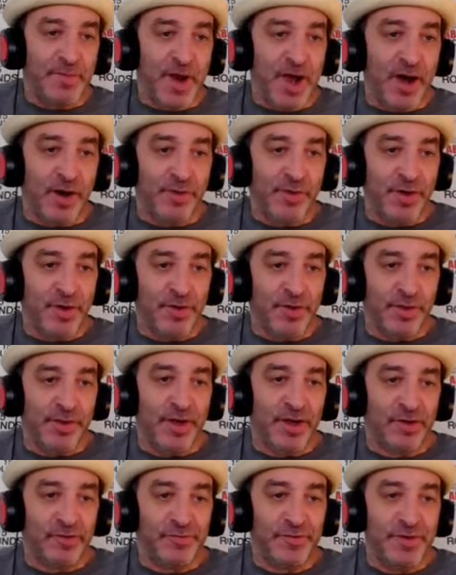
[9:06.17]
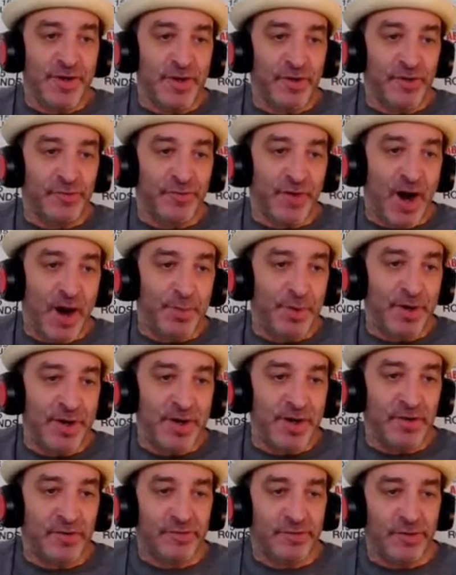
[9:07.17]
out of there the last few years. Robert
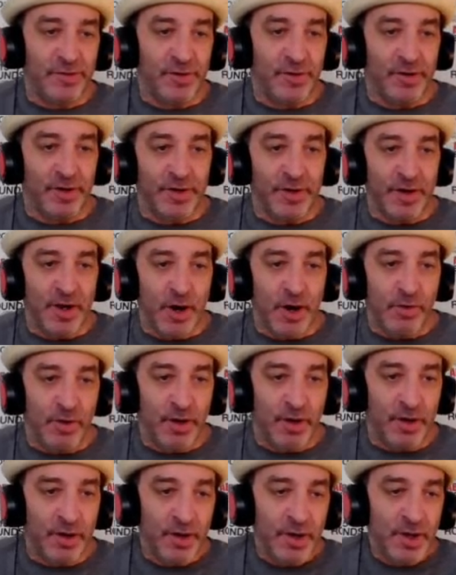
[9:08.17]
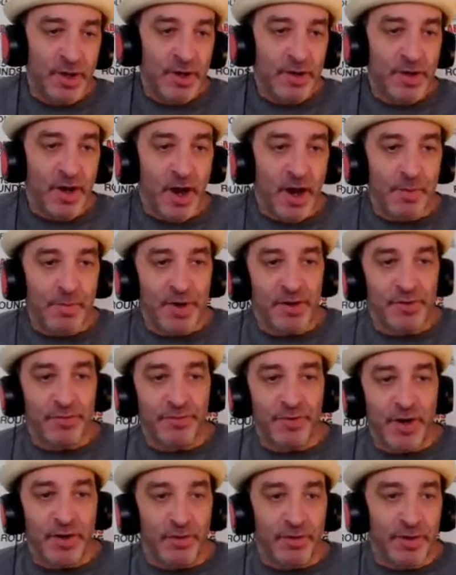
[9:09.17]
Easter, I know
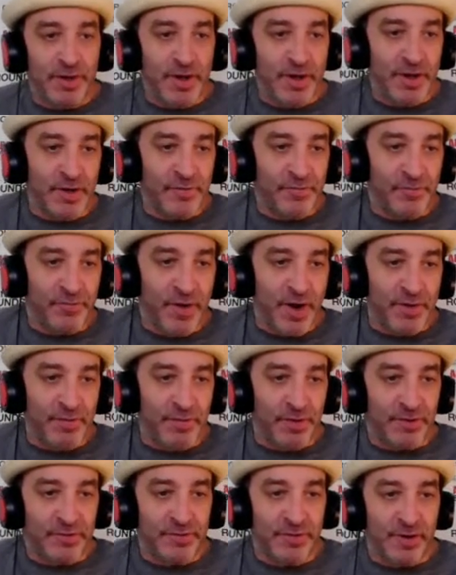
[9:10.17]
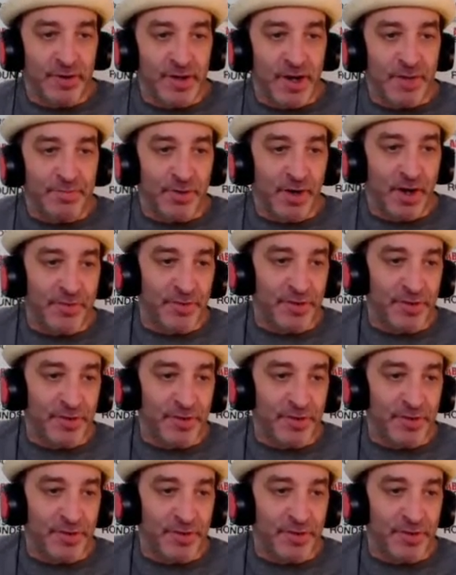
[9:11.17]
McCreary and Fredrickson, a couple other